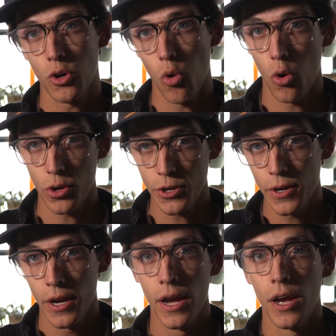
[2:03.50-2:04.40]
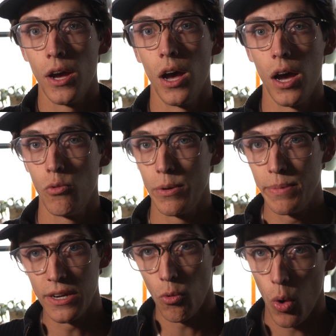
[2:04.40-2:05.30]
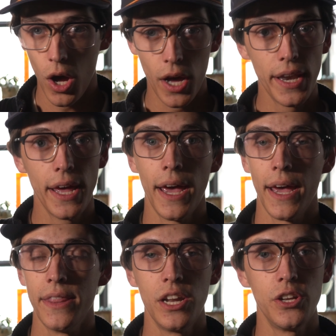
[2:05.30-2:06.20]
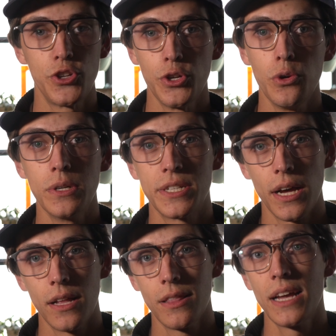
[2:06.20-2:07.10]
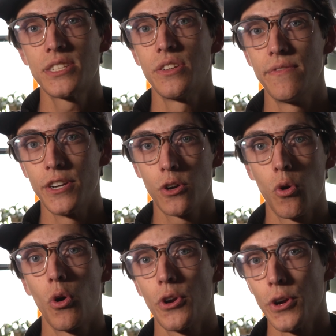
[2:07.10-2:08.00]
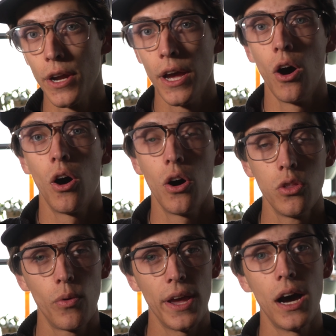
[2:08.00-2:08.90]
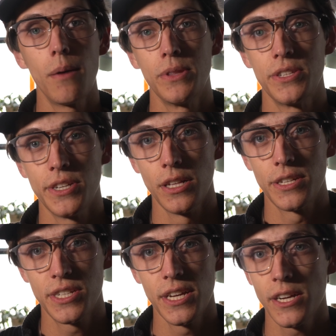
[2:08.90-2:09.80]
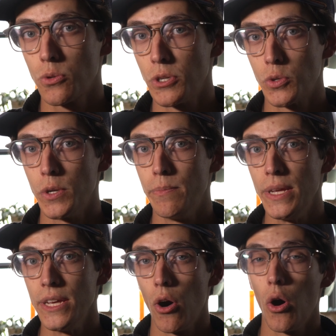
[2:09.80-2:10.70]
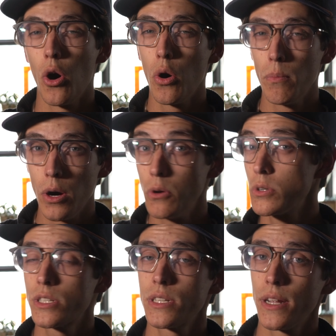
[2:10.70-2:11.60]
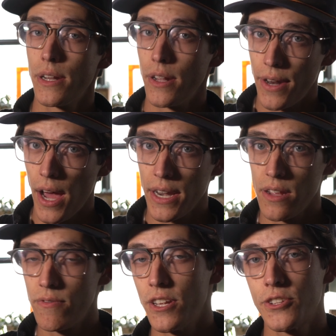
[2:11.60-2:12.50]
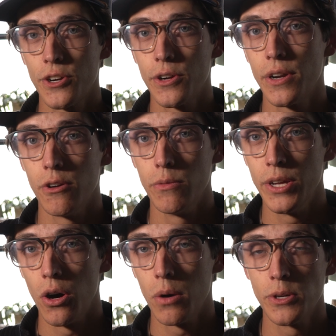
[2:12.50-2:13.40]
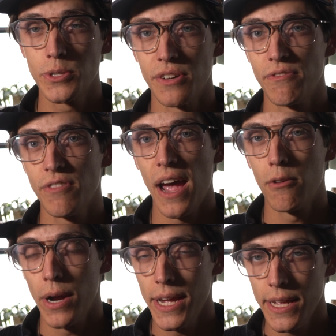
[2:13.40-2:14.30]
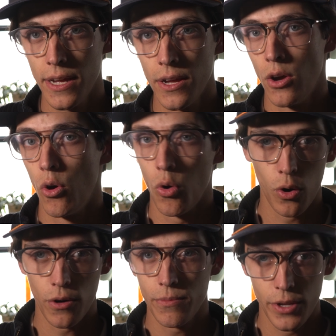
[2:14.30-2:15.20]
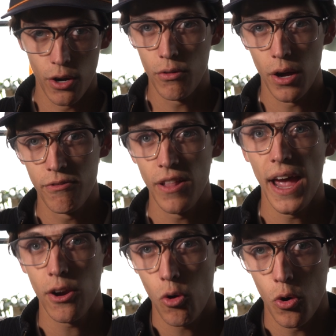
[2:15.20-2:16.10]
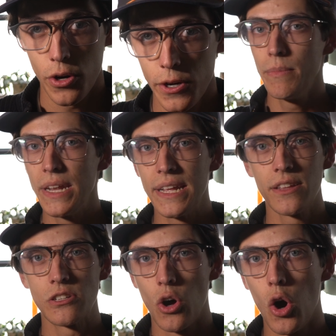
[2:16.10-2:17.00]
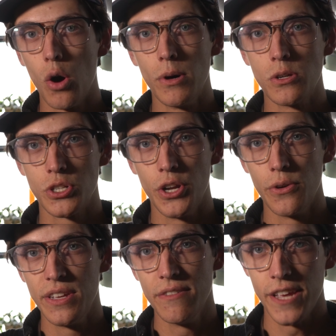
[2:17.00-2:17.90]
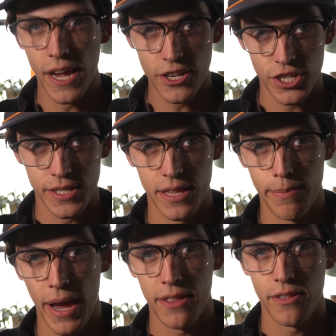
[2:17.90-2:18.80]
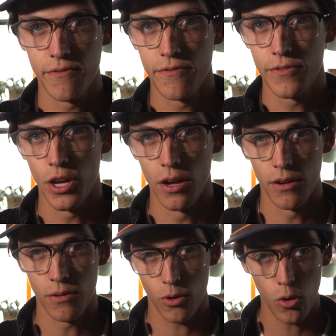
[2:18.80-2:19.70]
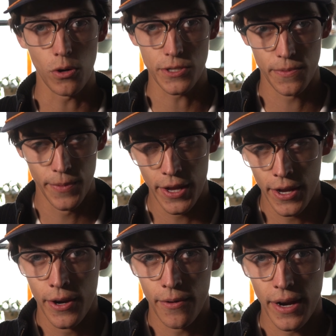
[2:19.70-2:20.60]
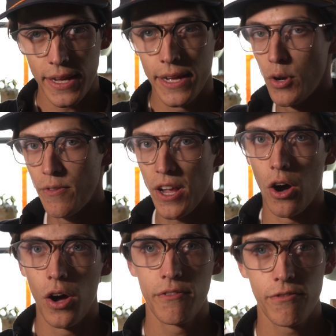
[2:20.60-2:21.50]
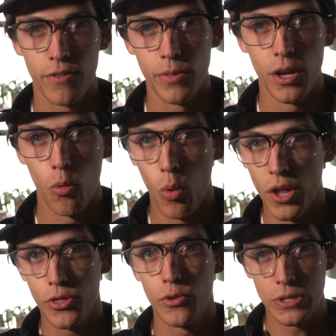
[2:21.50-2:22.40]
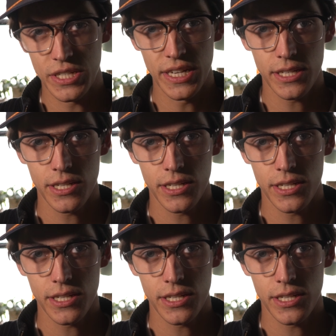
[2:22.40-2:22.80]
corner would be a 1, and then 2 is a less severe corner, all the way up until a 6, which would be almost not even a turn. It would be almost a flat right, or, you know, a flat corner, meaning there's almost no deviation to the path of the course, right? Moving on from the 1 through 6